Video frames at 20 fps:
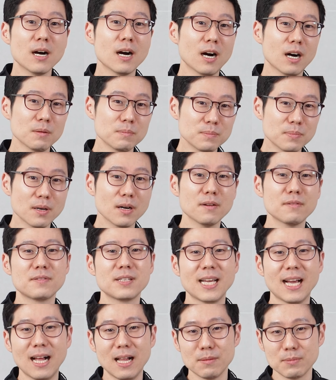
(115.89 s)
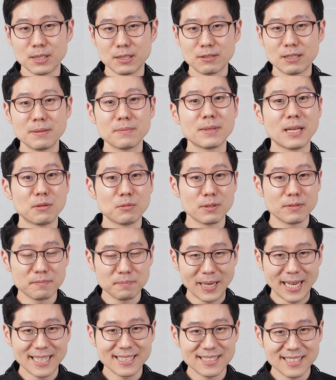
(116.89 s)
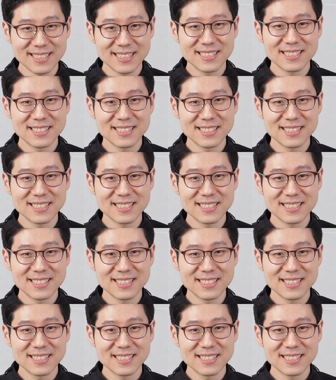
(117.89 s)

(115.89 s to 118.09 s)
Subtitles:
above the almond cream that we've baked.